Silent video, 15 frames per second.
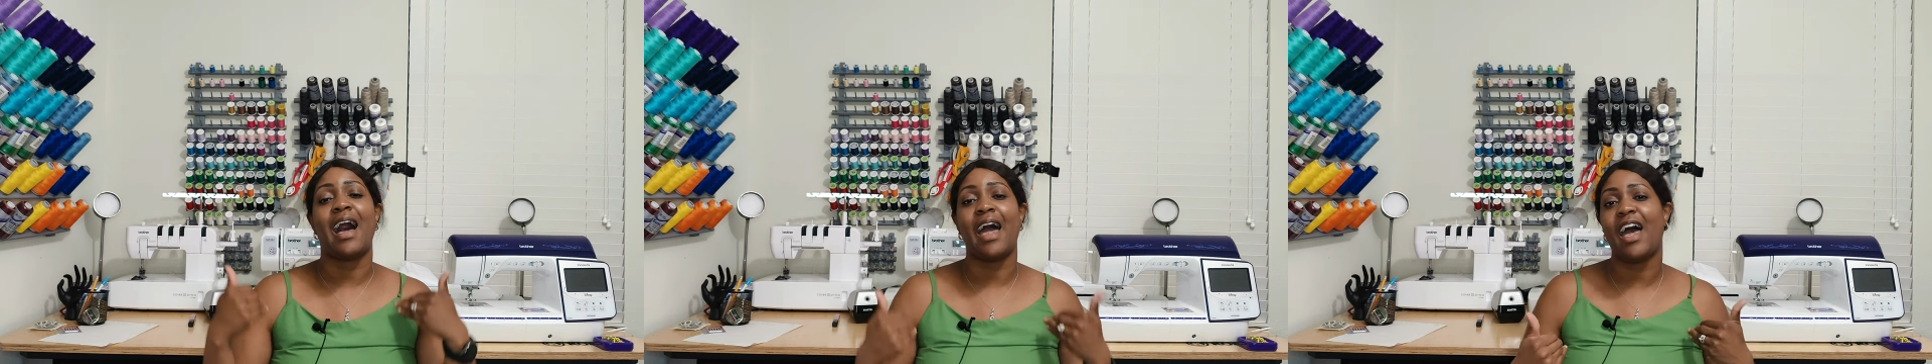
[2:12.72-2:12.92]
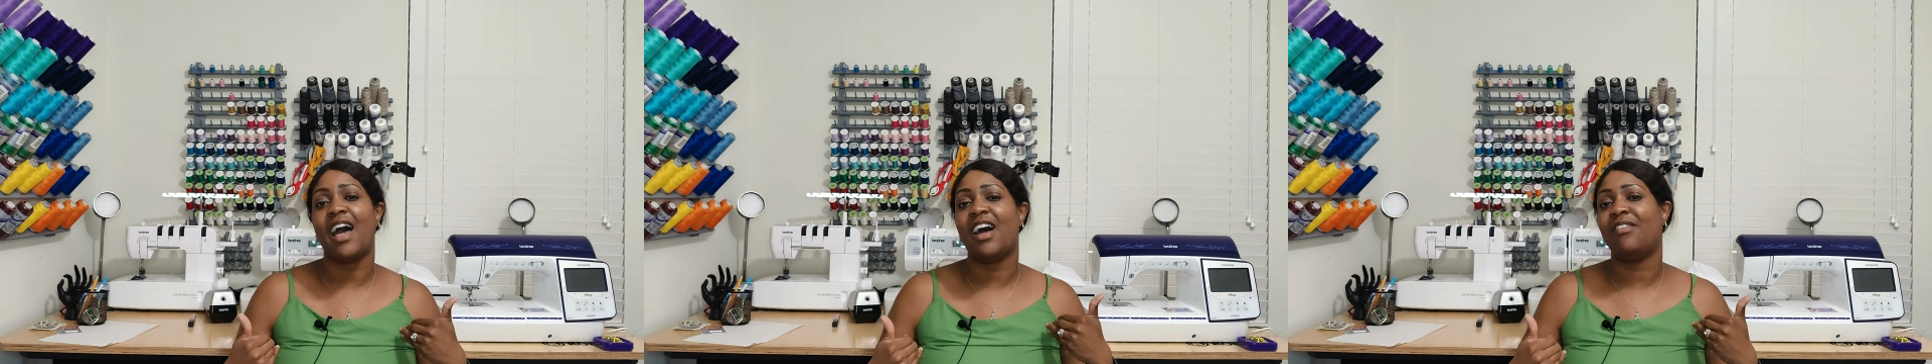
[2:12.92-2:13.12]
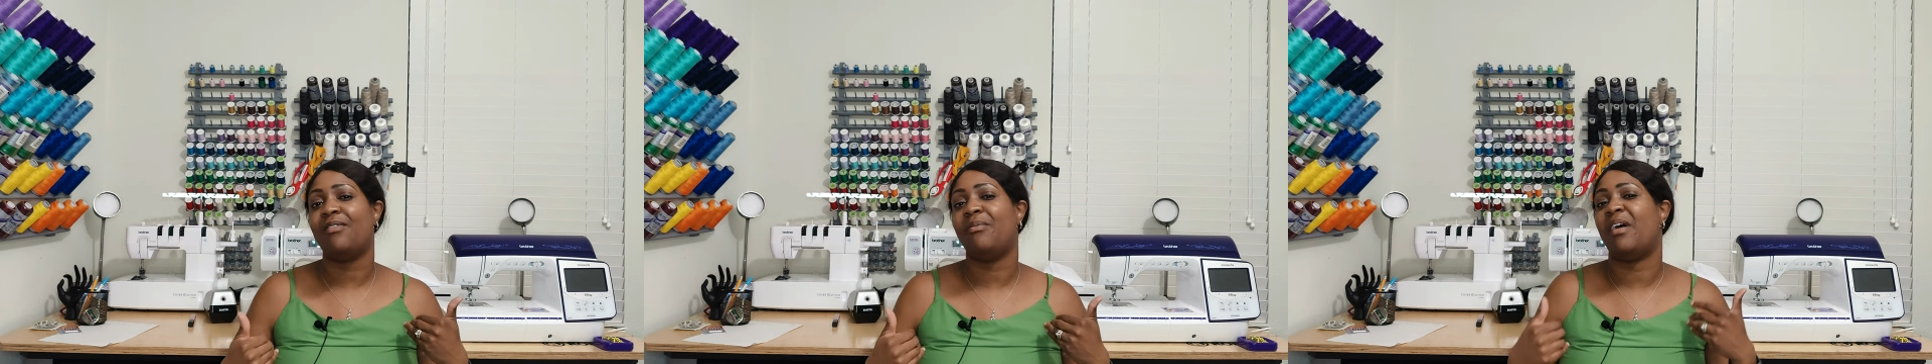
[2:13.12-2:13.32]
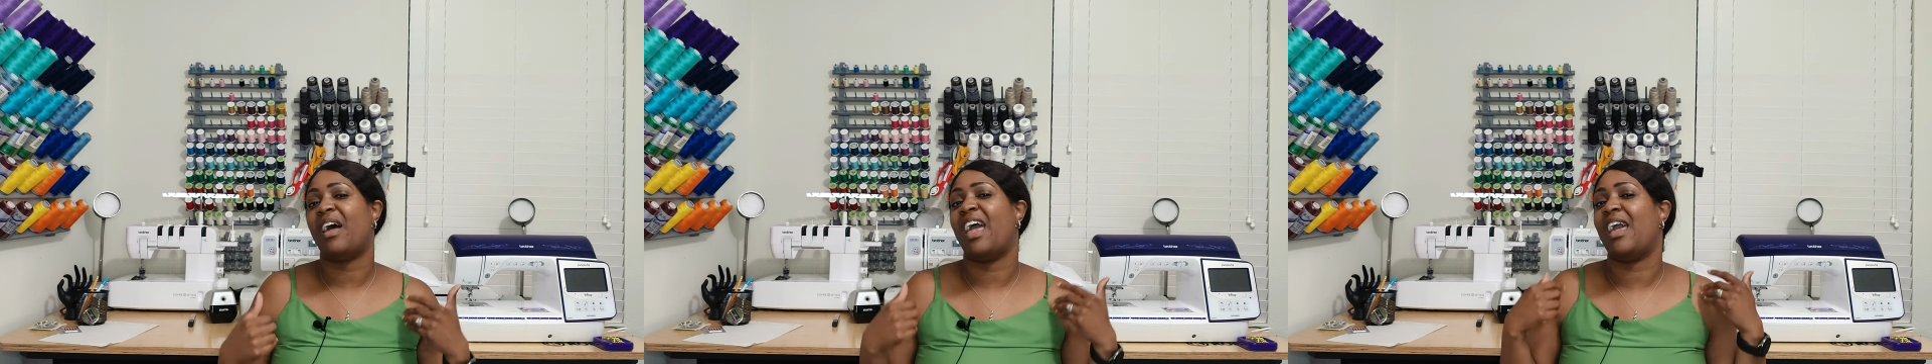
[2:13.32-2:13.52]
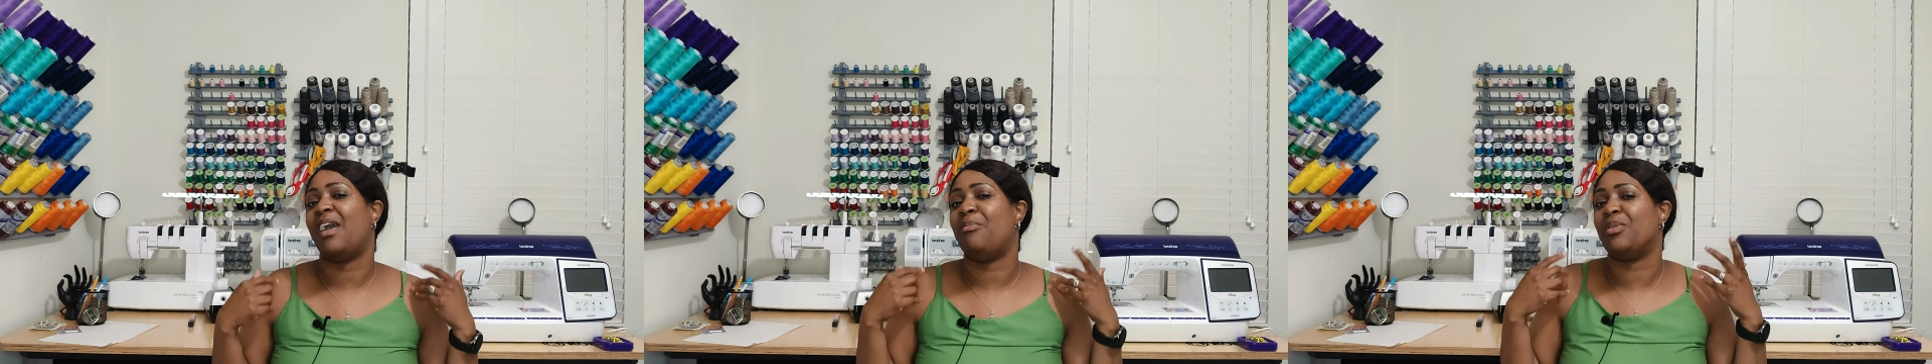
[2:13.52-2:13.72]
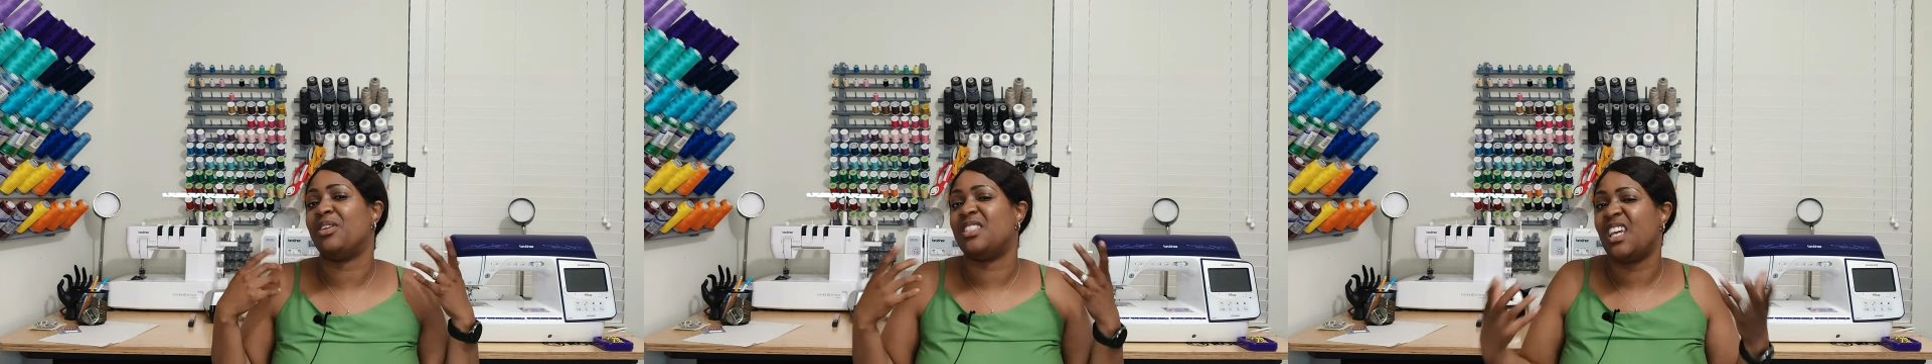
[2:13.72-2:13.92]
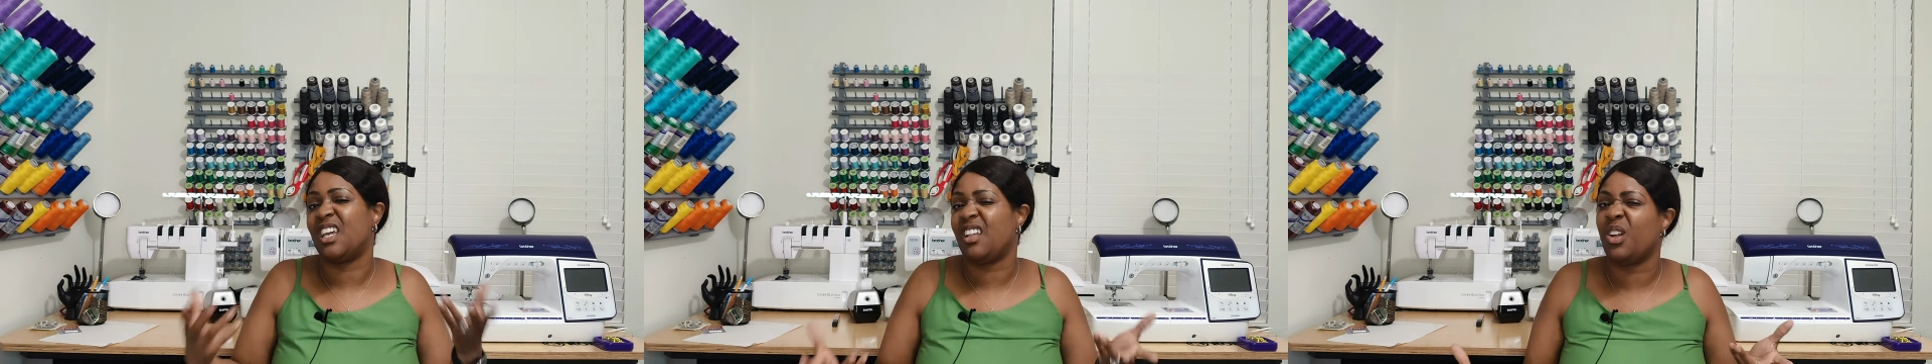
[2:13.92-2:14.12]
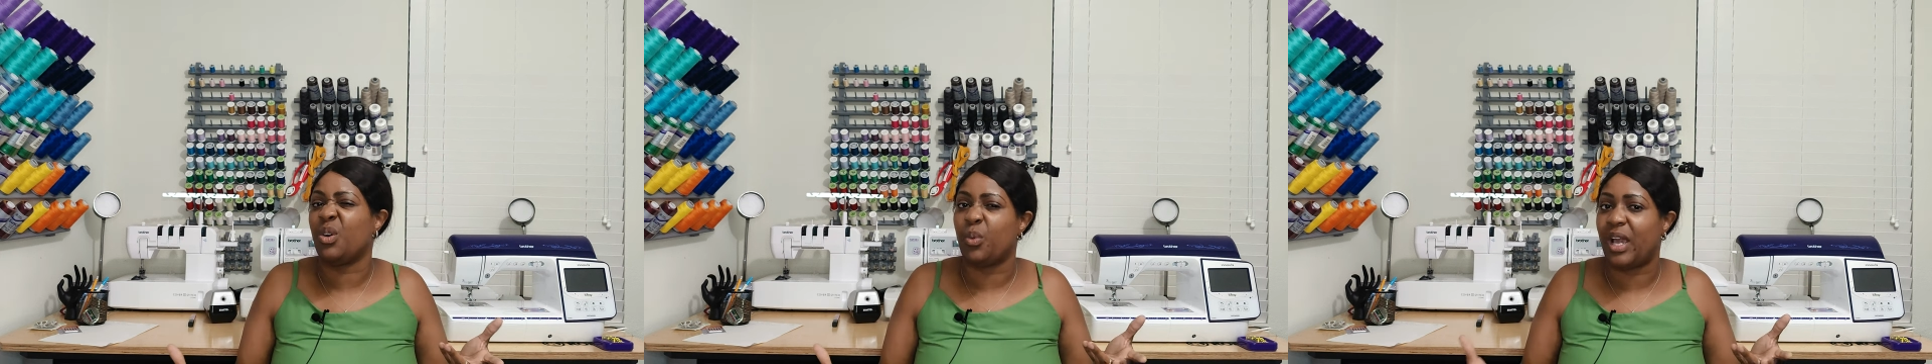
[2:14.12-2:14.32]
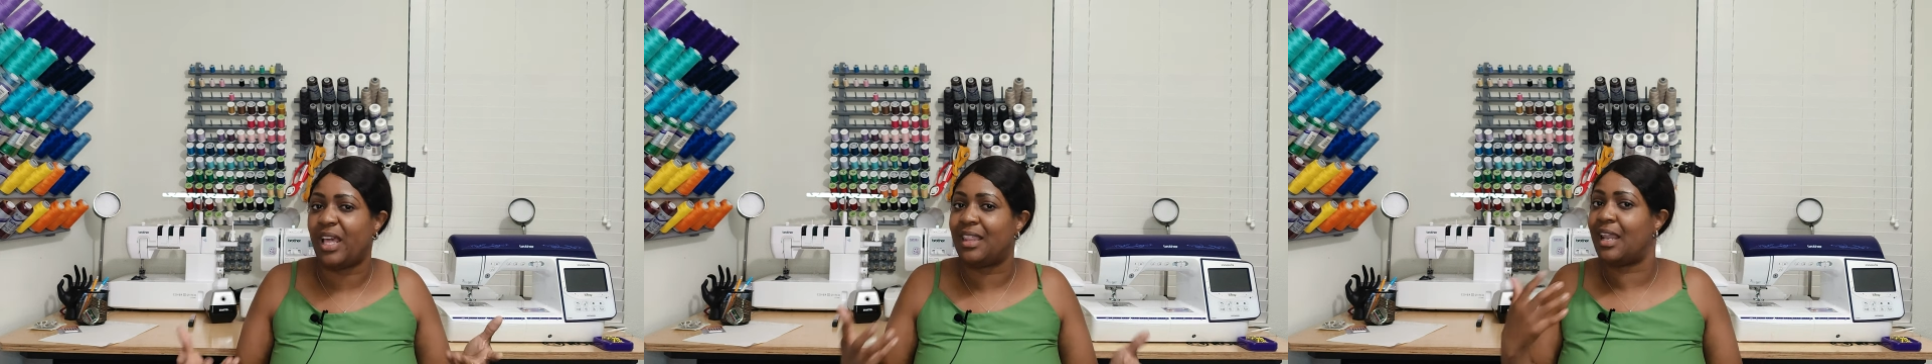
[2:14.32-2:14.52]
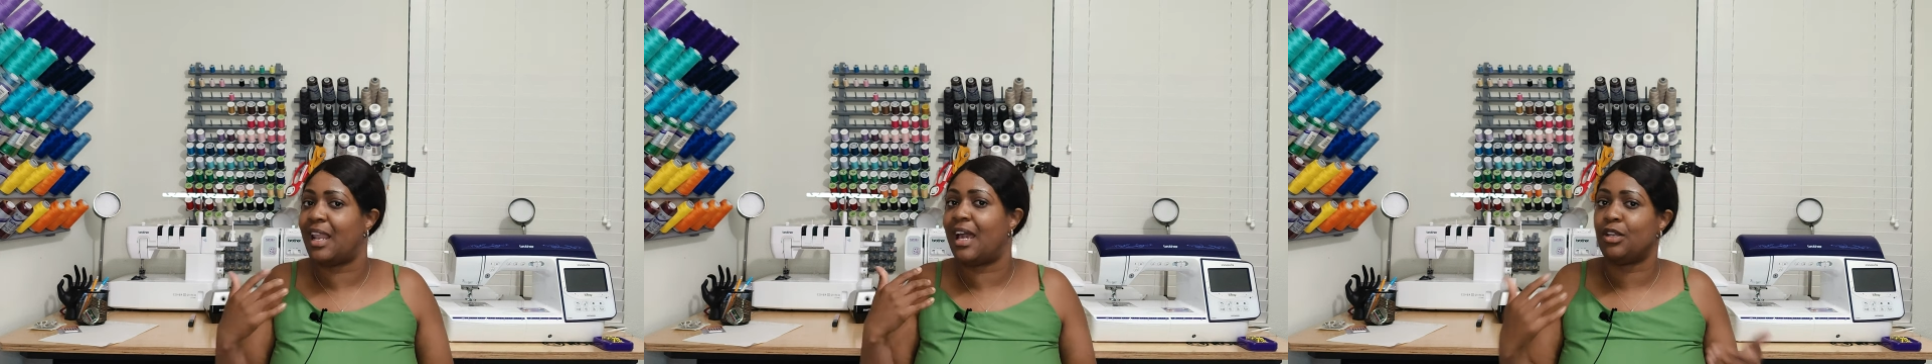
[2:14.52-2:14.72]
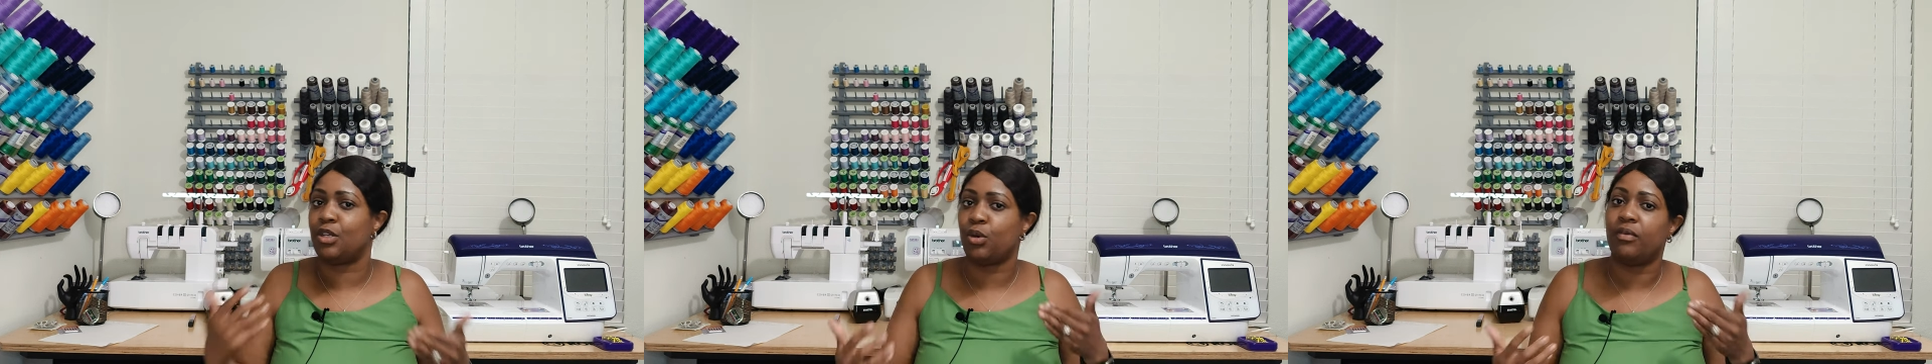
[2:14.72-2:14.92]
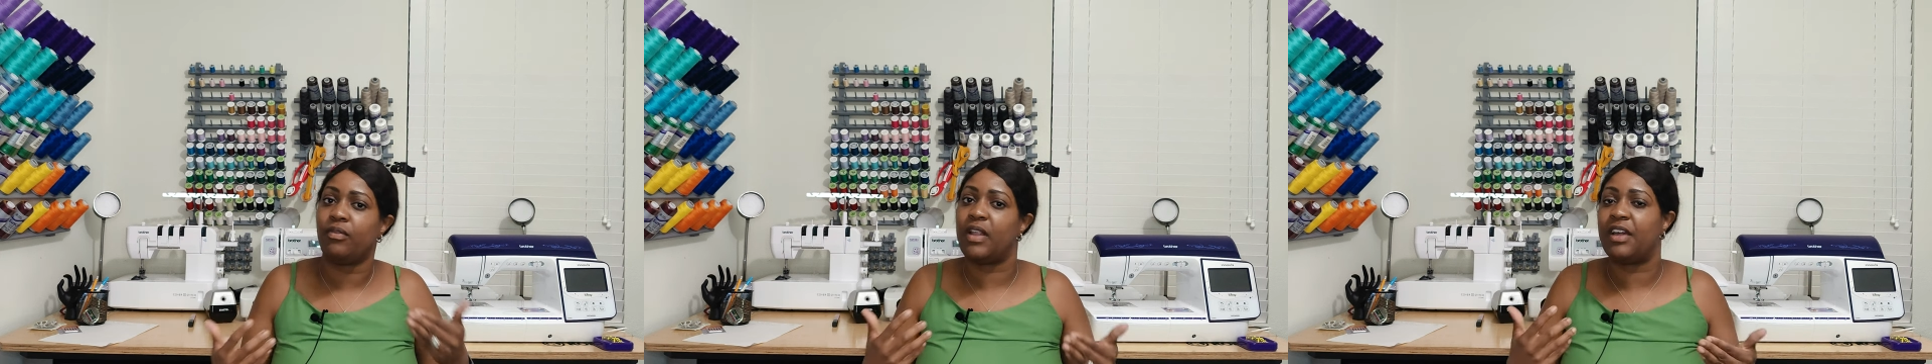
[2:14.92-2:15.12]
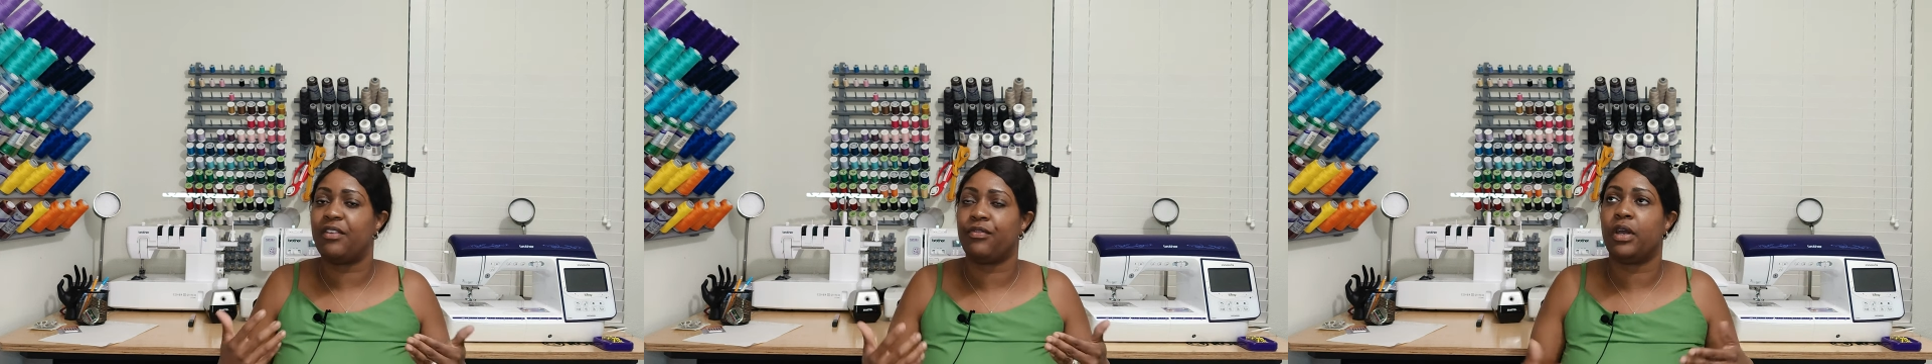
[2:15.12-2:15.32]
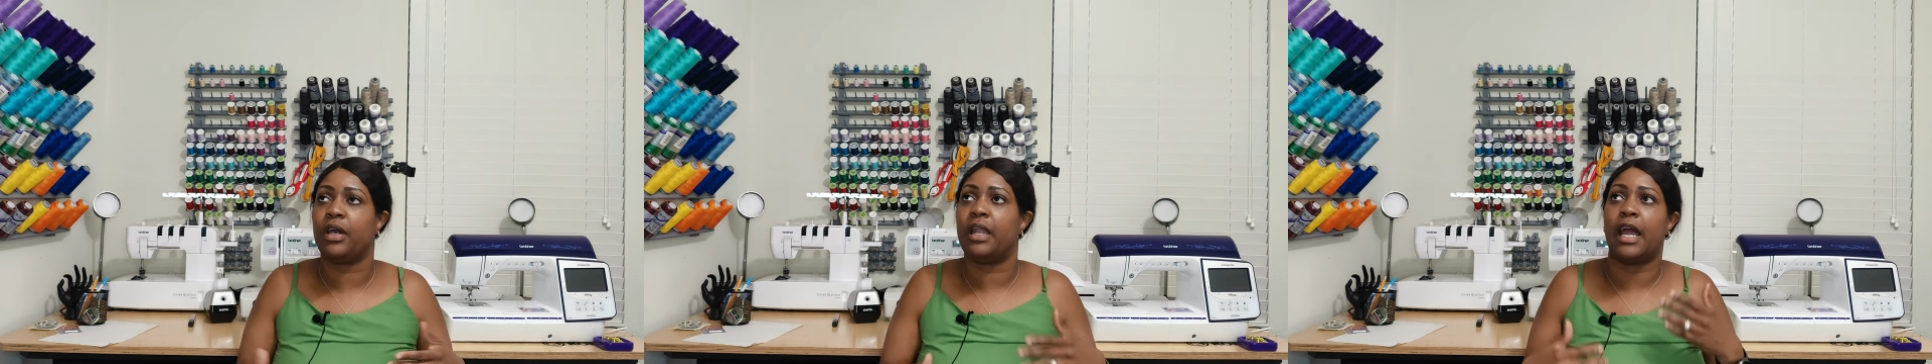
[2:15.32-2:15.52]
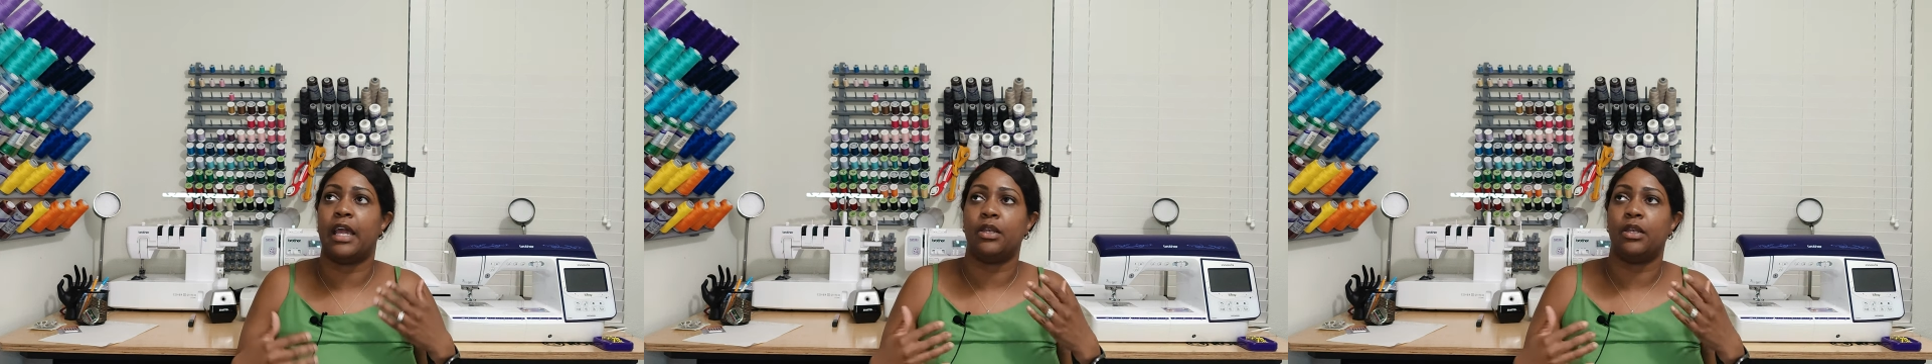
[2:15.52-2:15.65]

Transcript: I have a particular way that I do a fly front.